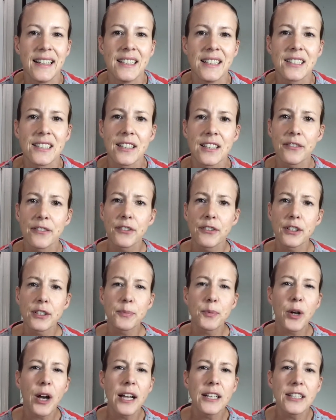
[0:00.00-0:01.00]
So the
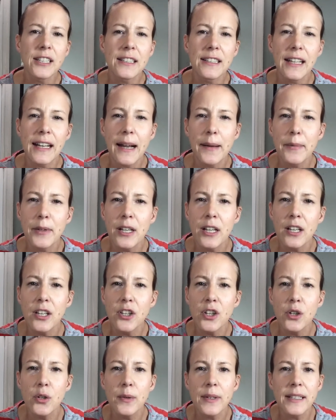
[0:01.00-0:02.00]
first project that I'm going to
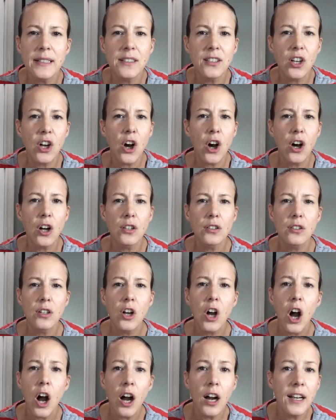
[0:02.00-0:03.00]
do is called
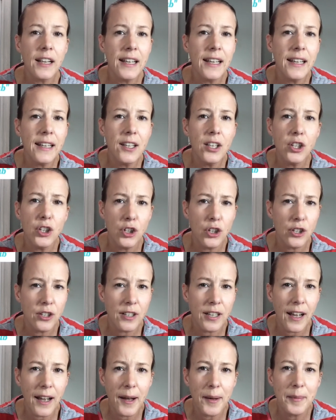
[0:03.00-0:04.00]
caulking your
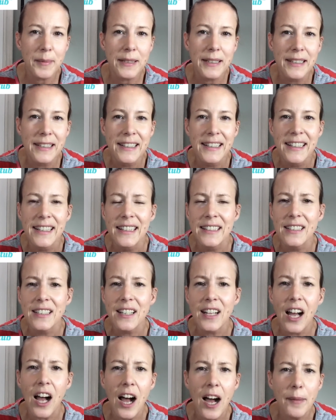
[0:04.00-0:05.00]
tub. It's a
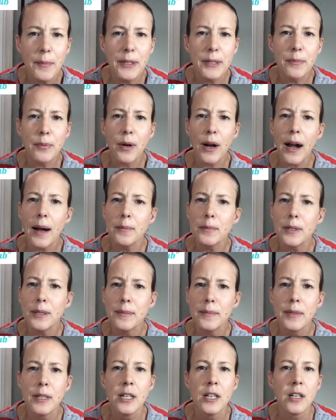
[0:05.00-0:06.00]
common
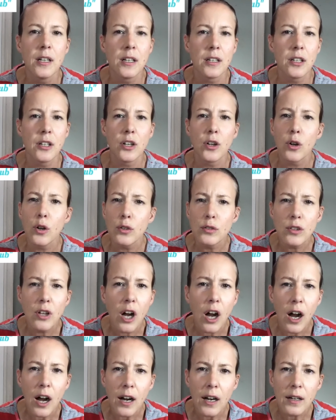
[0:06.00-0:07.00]
problem. Your old
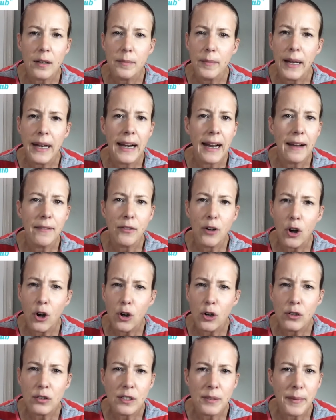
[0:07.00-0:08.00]
caulk might have
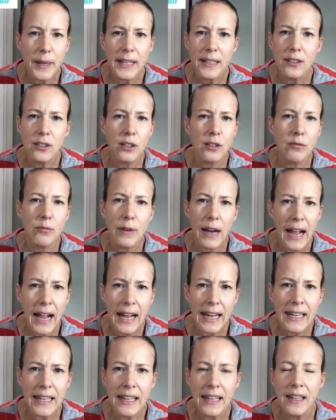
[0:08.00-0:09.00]
holes, it might look
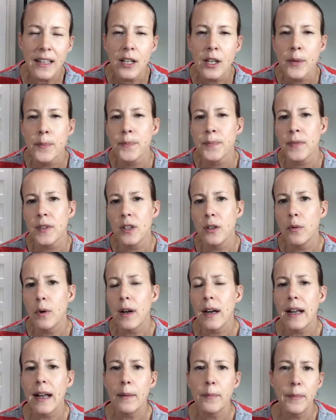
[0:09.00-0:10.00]
ratty. You
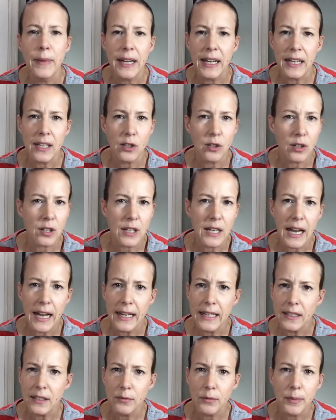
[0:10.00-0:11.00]
want to make it look
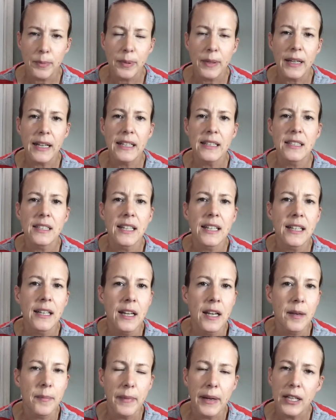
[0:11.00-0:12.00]
nice, replace it,
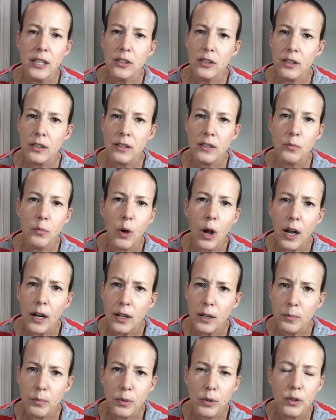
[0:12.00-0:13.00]
make sure it's
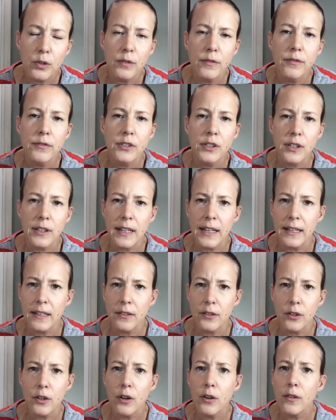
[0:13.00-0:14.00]
waterproof so
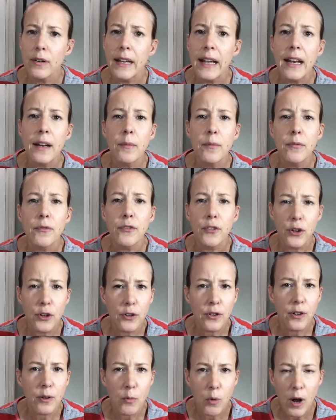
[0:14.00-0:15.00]
that you don't get
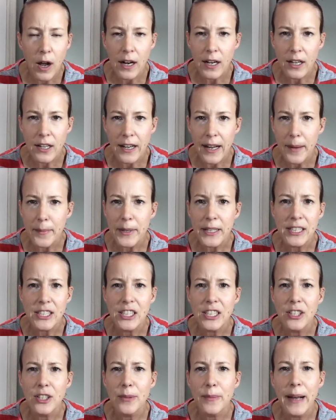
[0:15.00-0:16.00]
further water damage
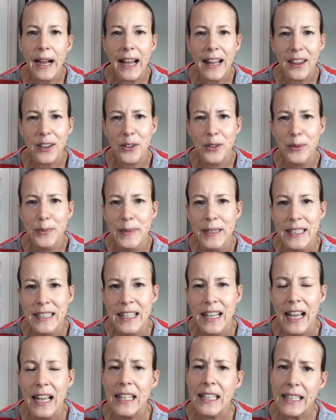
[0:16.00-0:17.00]
in your bathroom
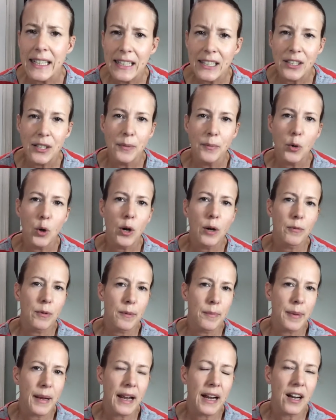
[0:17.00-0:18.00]
and lead to more
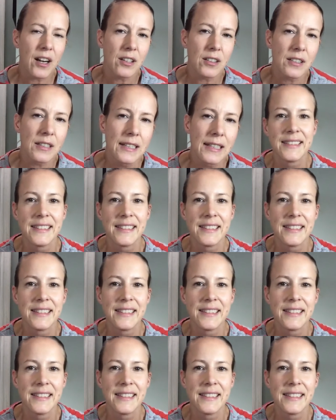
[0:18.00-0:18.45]
repairs.